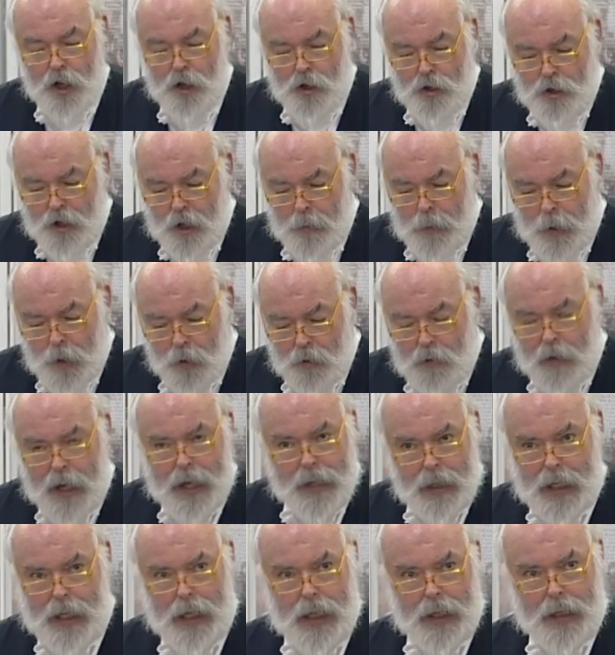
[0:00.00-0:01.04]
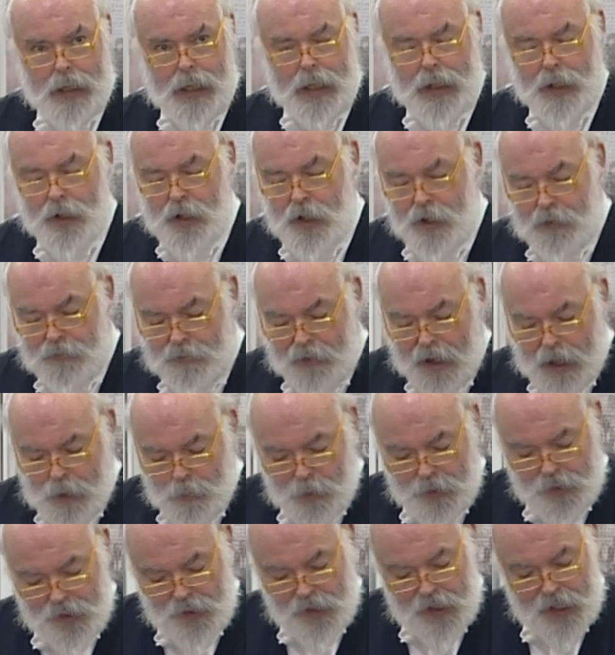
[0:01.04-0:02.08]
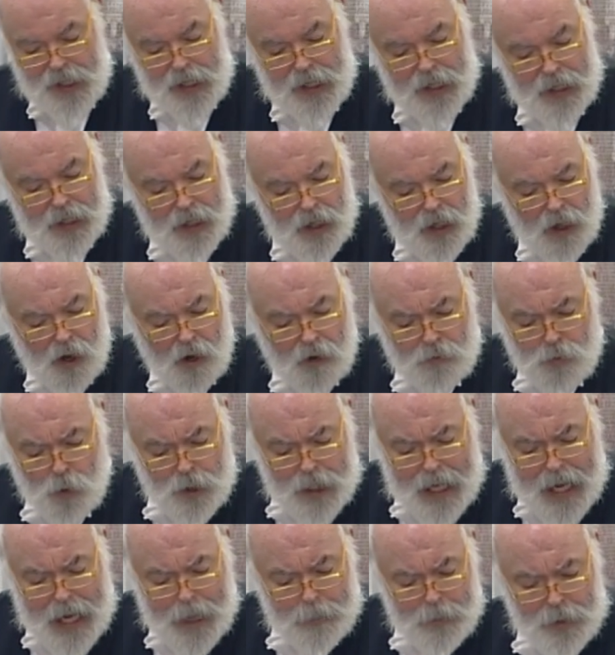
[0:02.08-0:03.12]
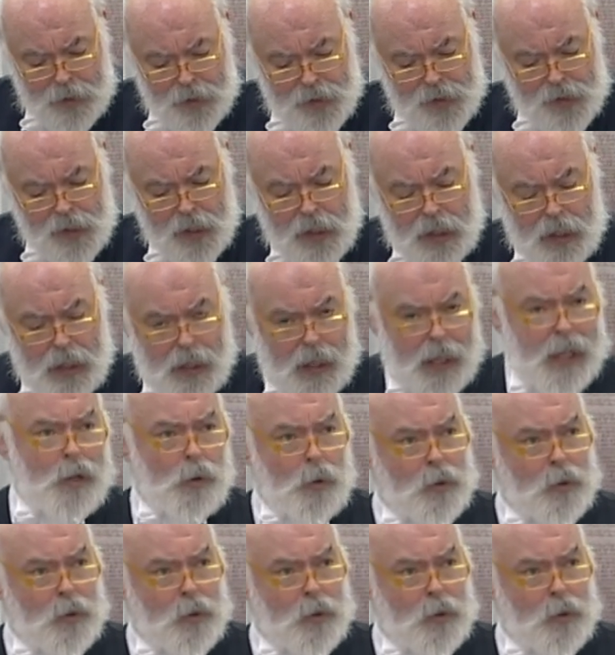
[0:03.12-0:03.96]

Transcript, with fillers: contribute greatly, I think, to the vibrancy of what happens. It